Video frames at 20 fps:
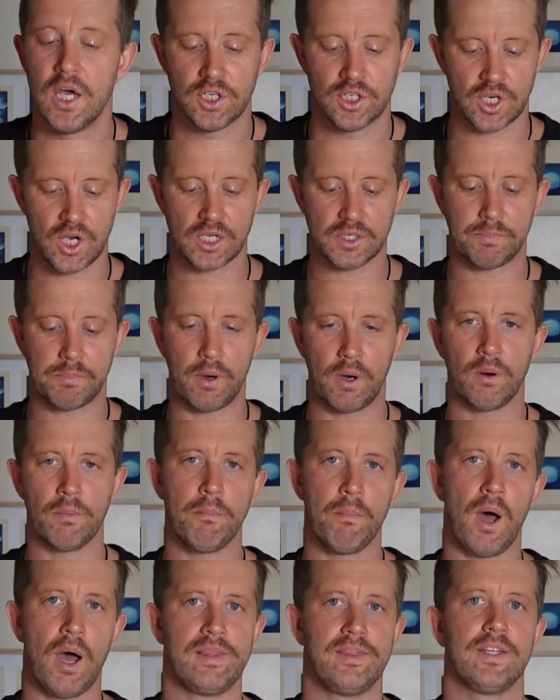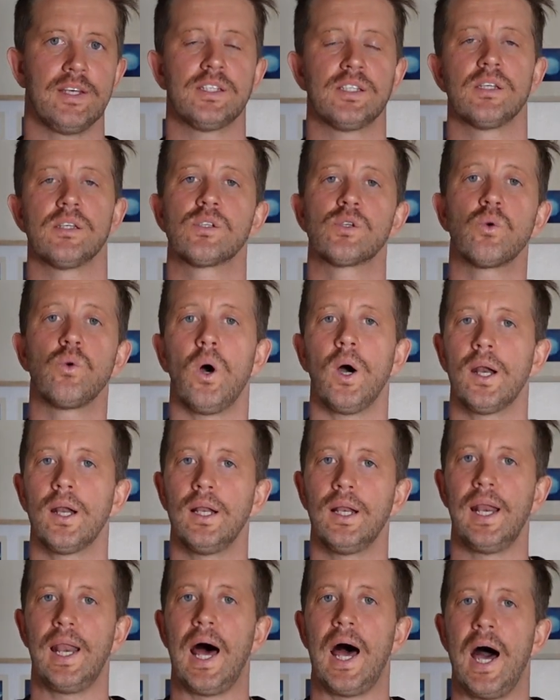Just bear in mind this is quite
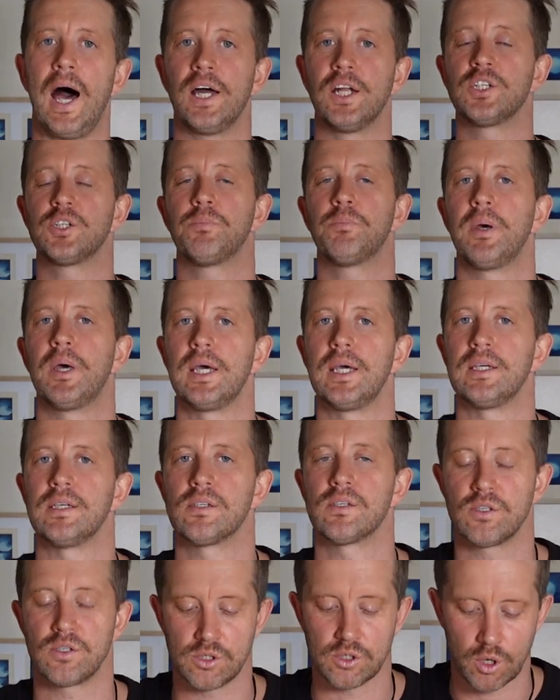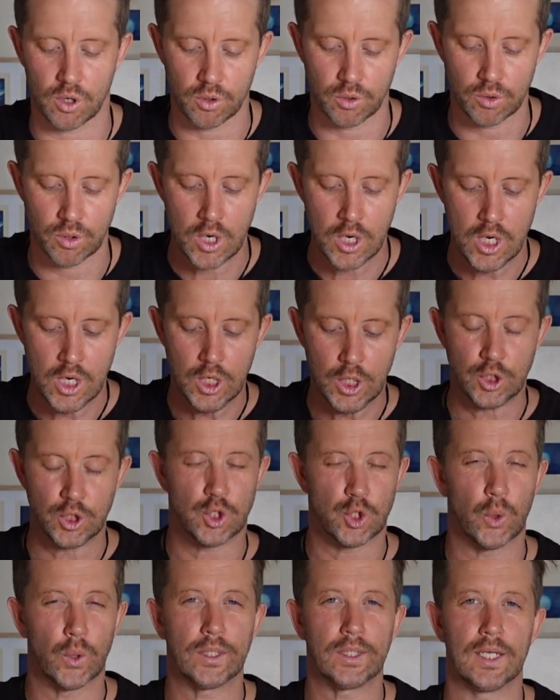a large piece, so
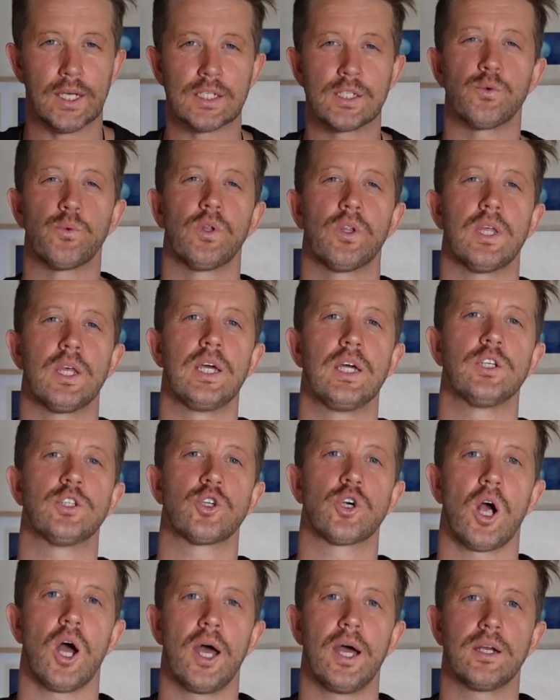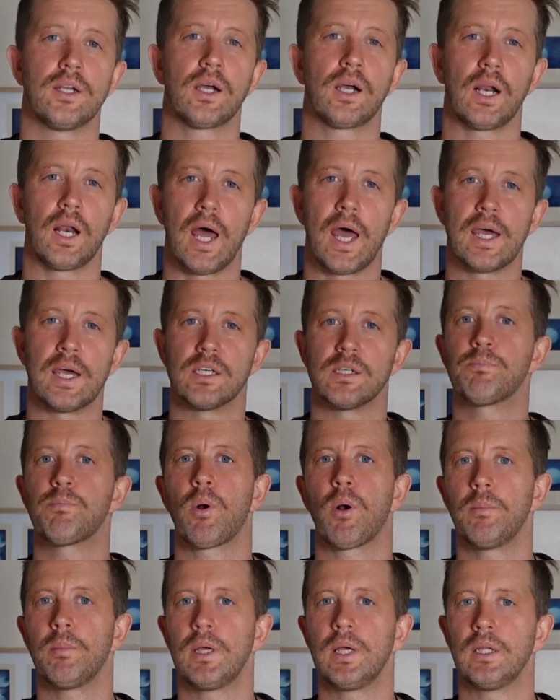doing this with air-dried clay is
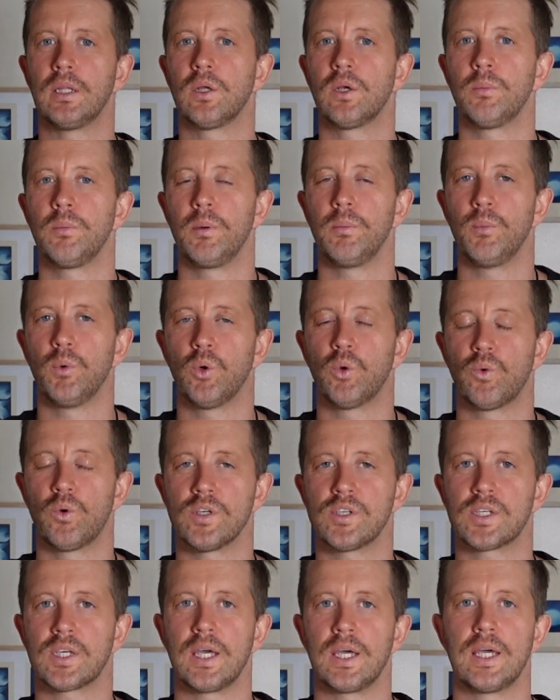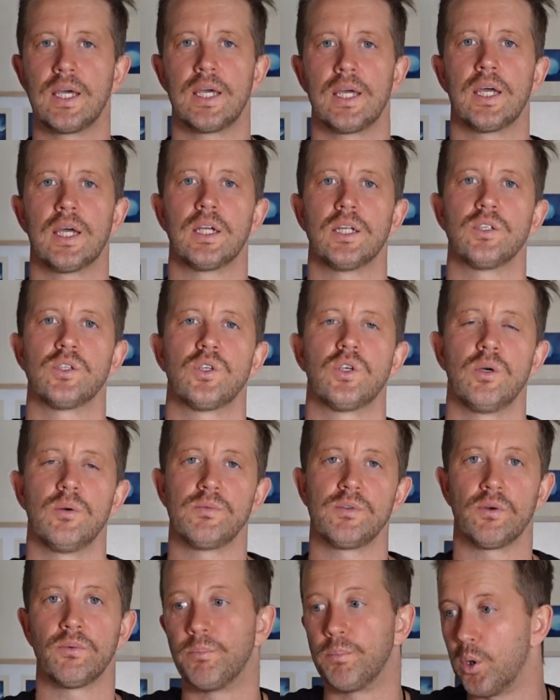probably a little bit more risky in
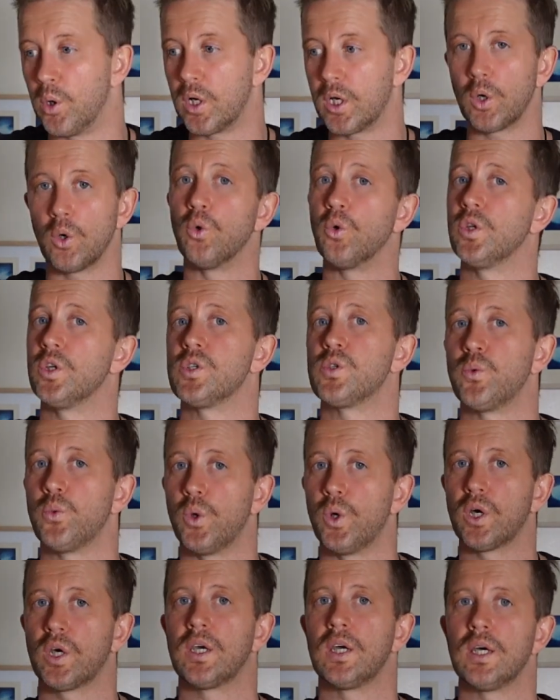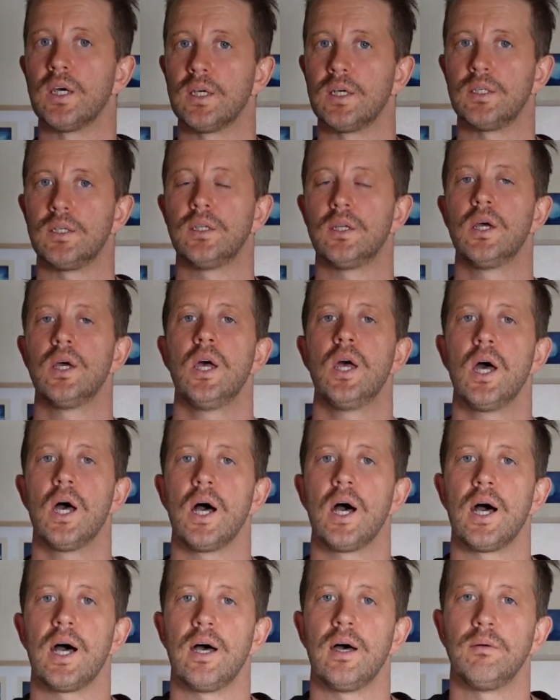terms of putting all this work in,
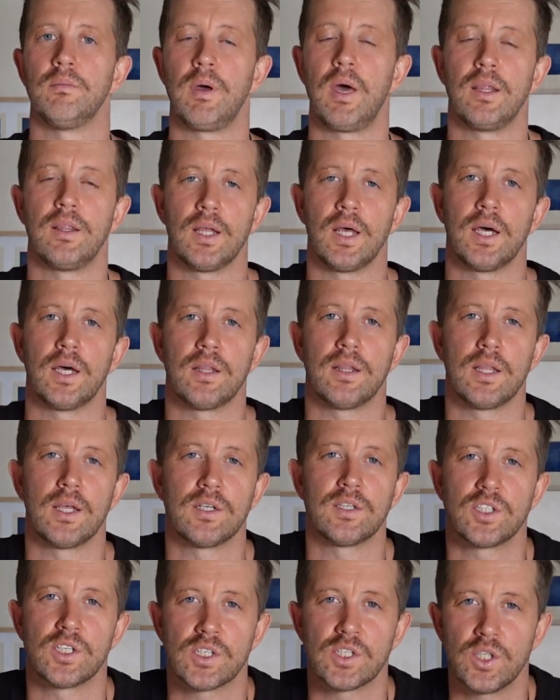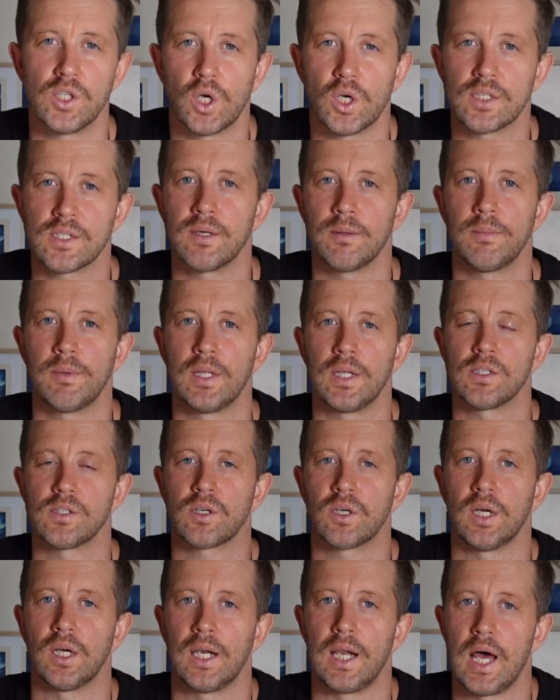and they're just not something that's
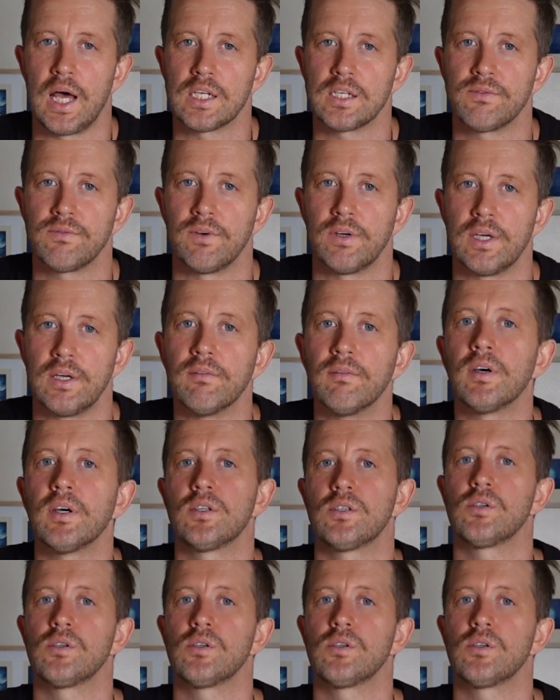going to last forever.